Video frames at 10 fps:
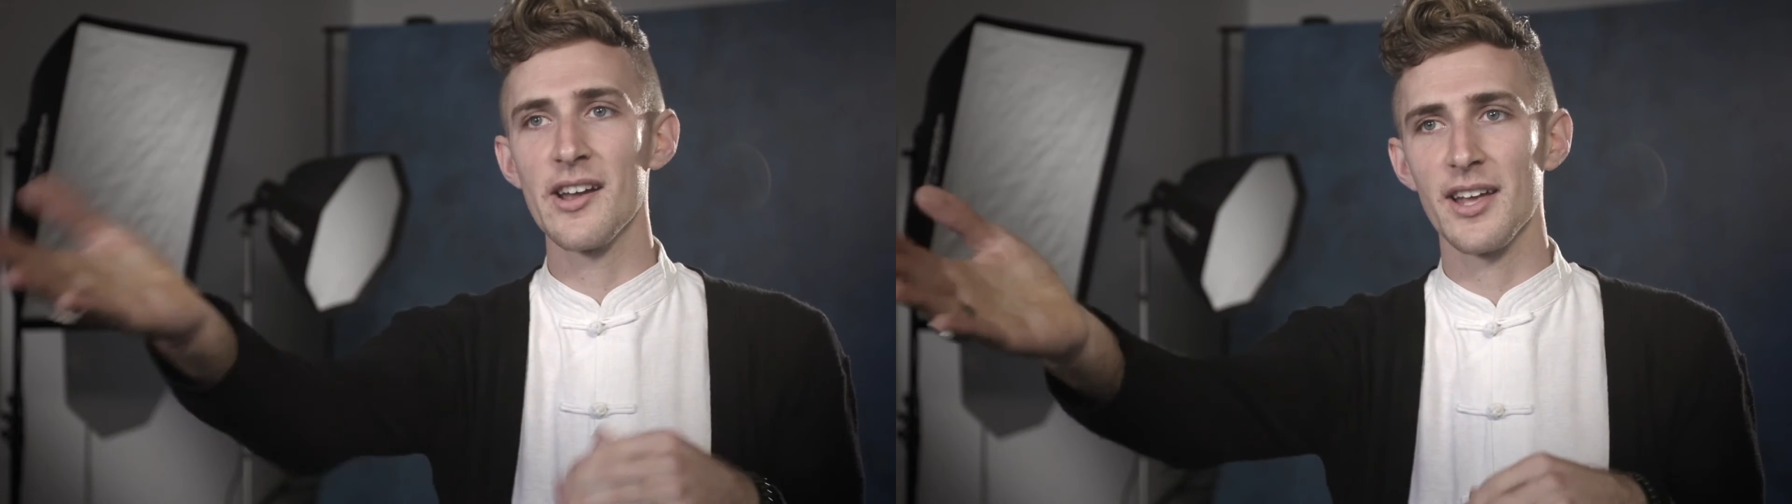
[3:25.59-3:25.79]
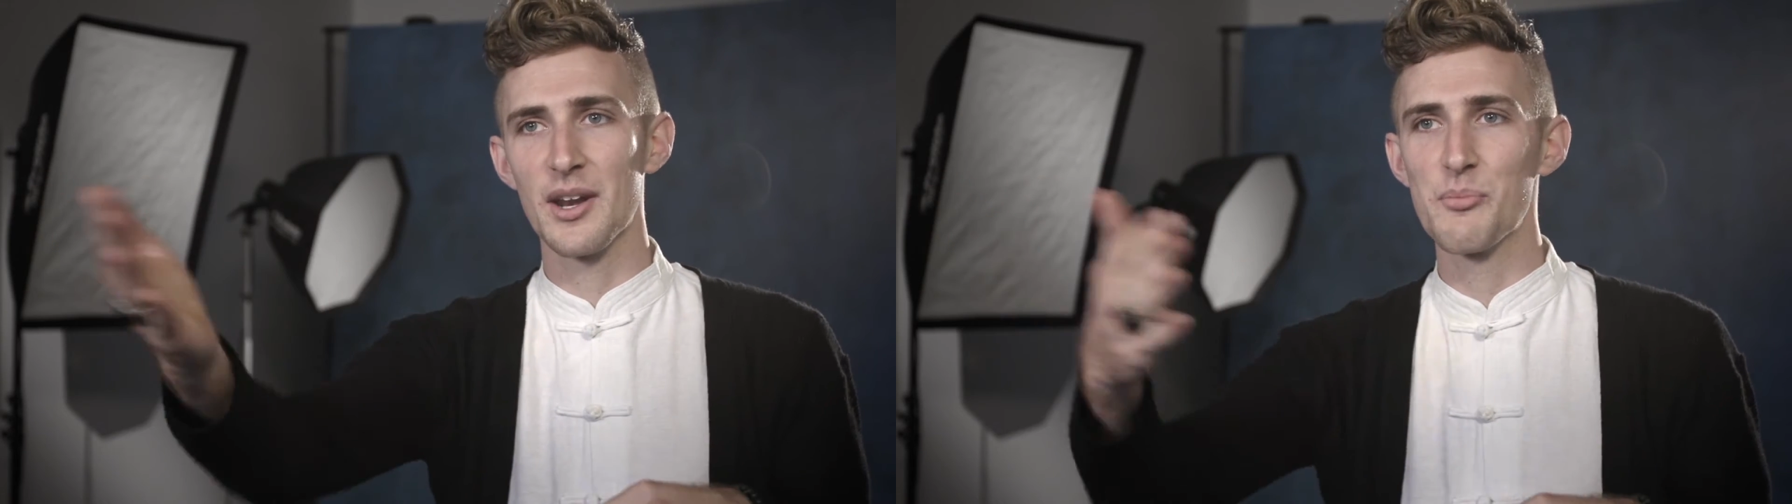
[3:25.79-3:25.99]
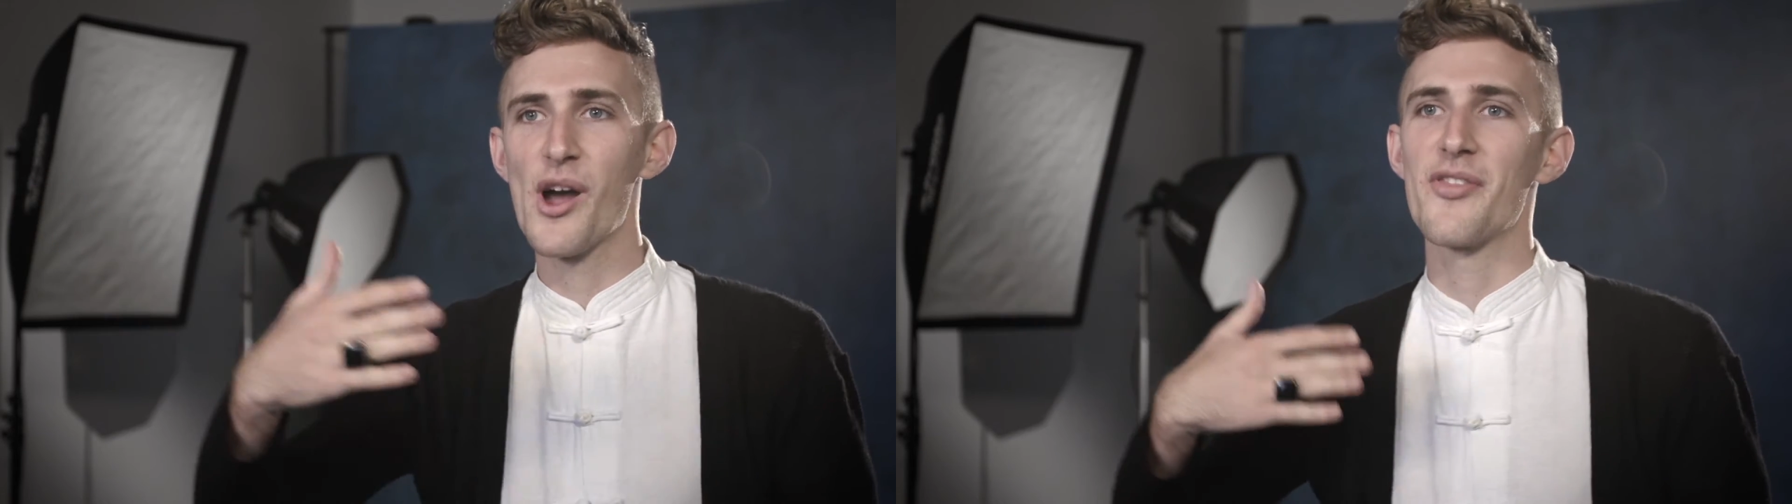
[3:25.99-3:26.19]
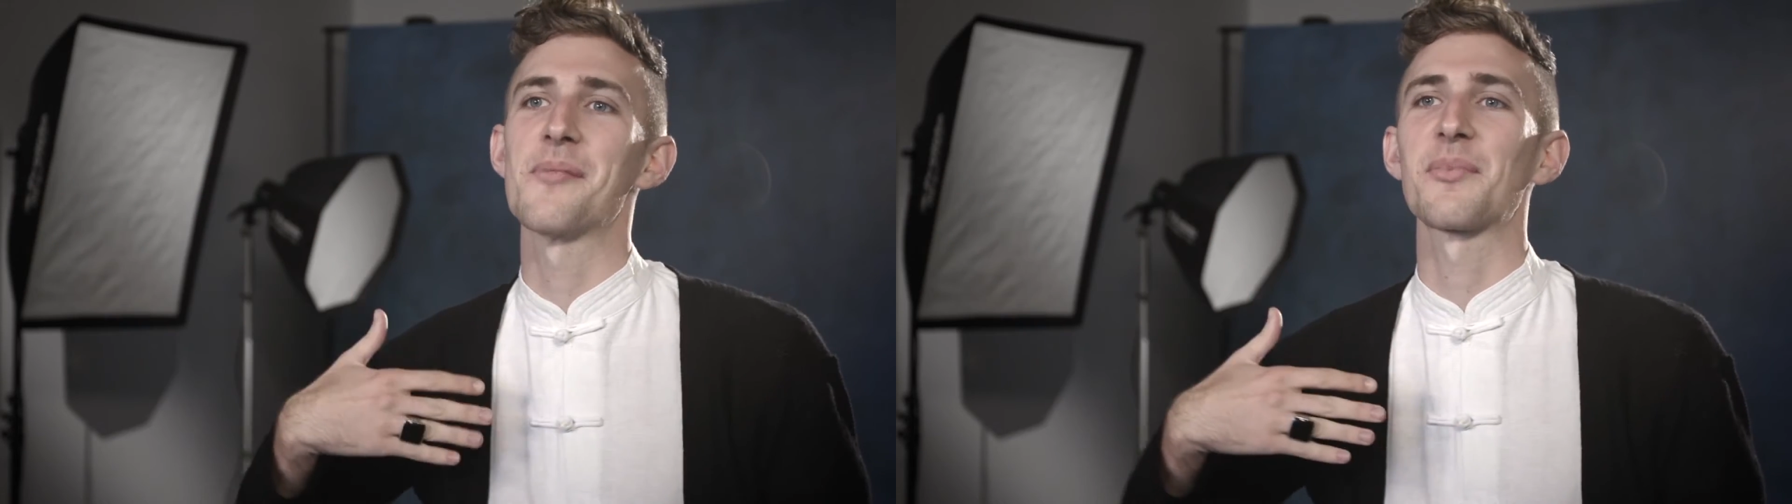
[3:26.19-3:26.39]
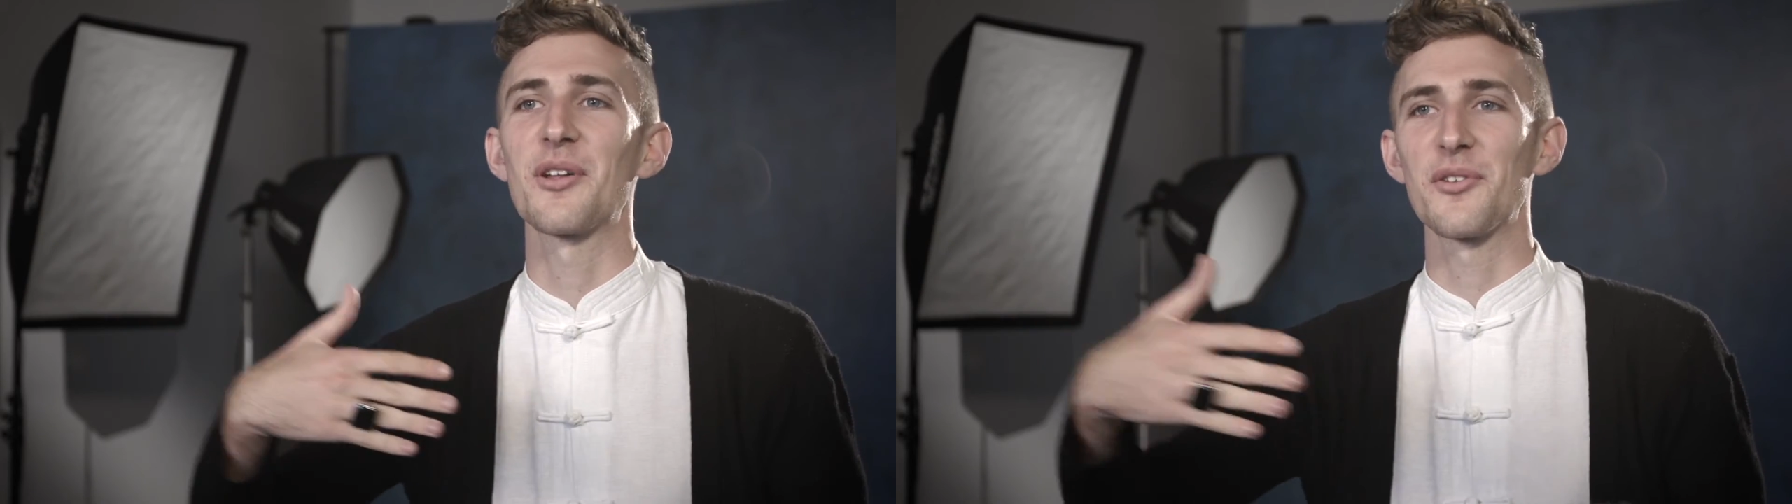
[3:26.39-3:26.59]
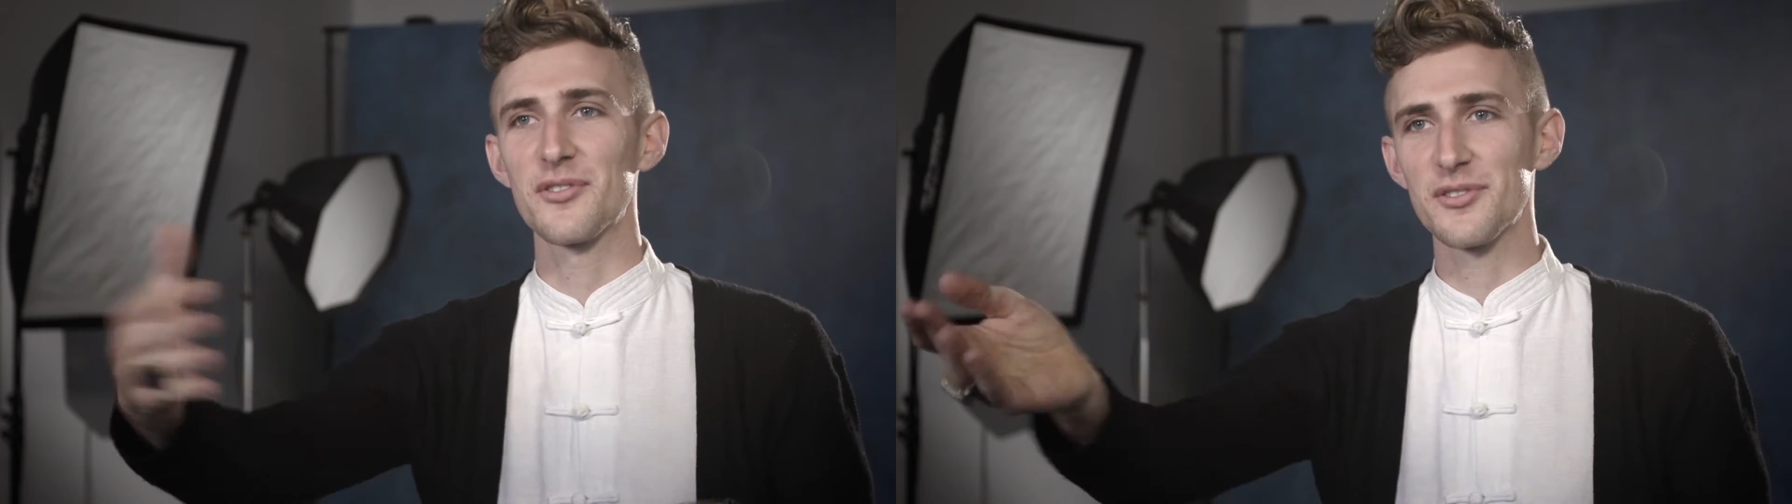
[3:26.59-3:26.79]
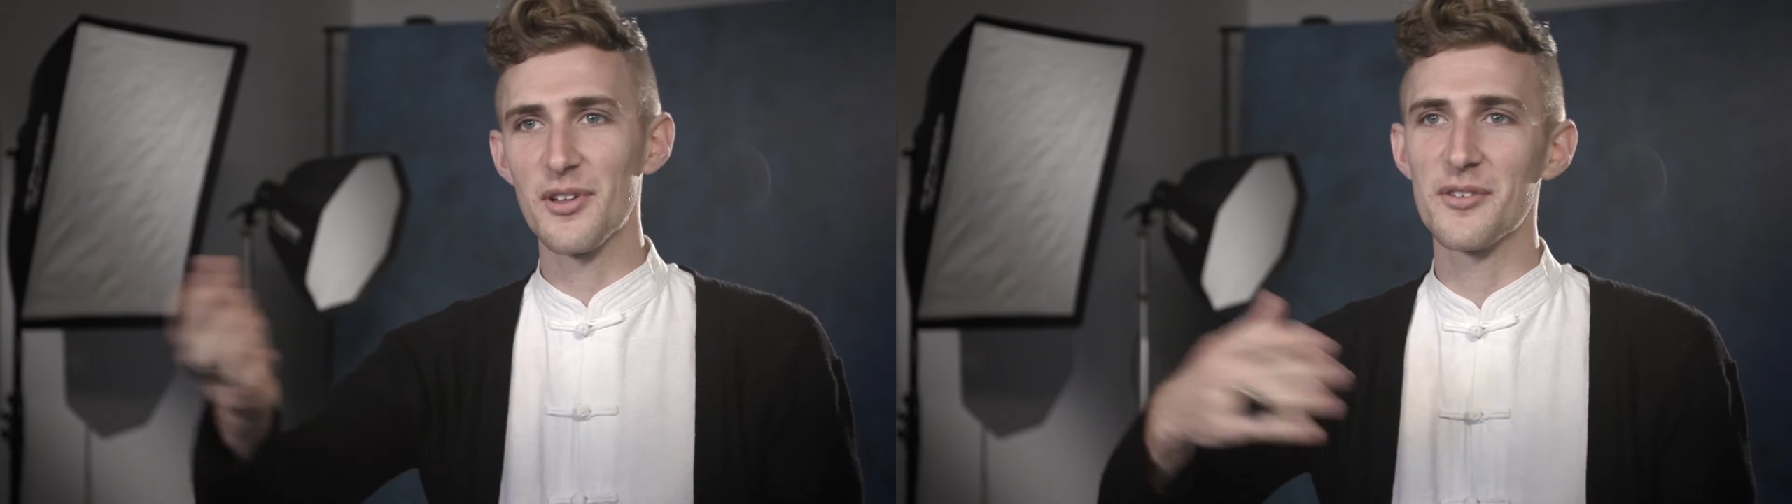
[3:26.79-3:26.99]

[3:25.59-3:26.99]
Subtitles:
I kind of brought them closer and